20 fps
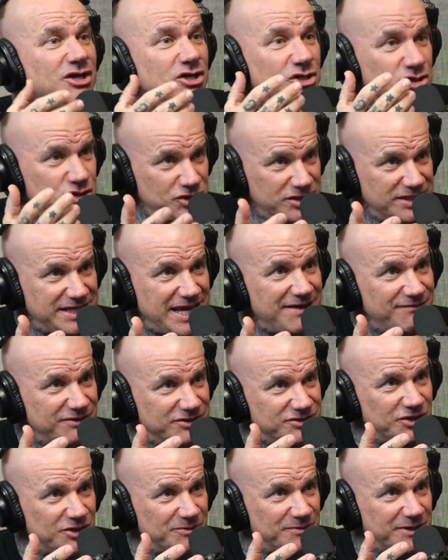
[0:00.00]
She gave it
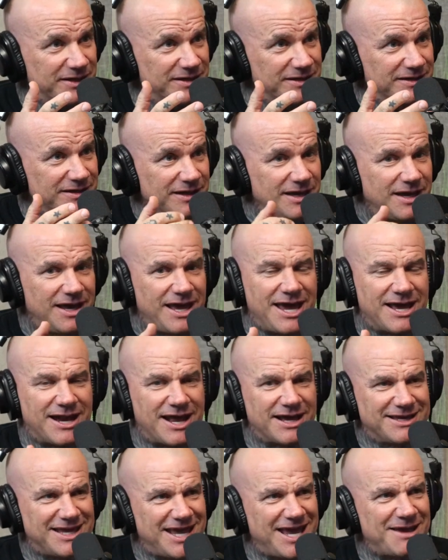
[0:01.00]
to me, and
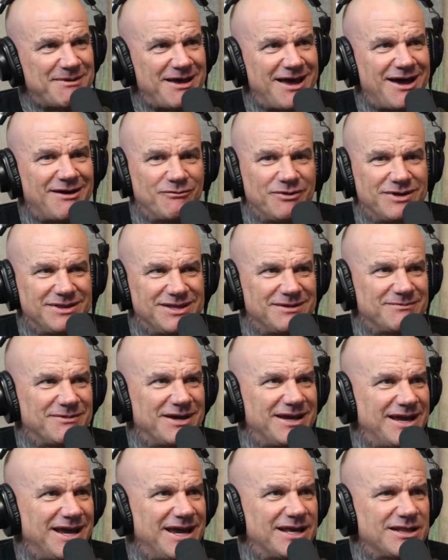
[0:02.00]
I came out with it in
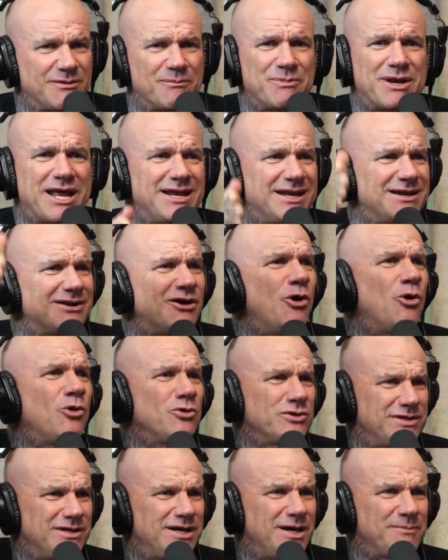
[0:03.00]
my hand, but I didn't
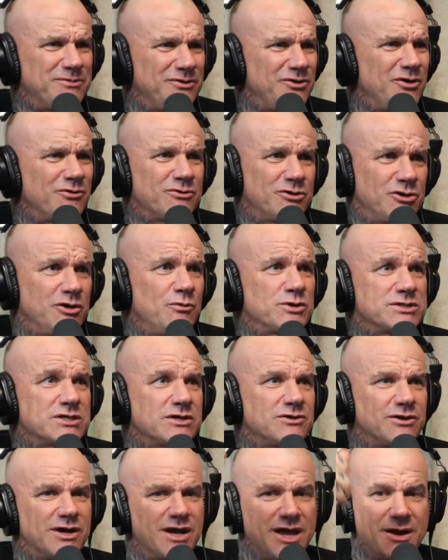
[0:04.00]
hold it up. No, it wasn't
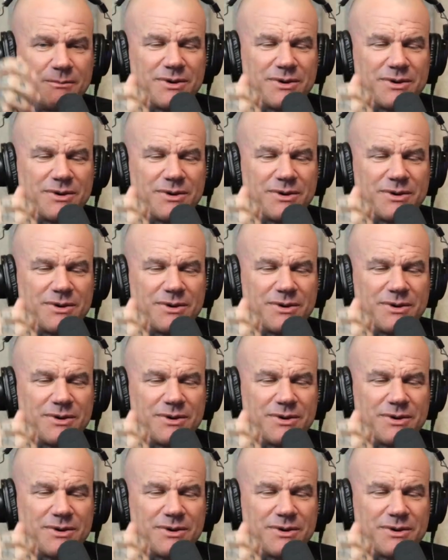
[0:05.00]
glory.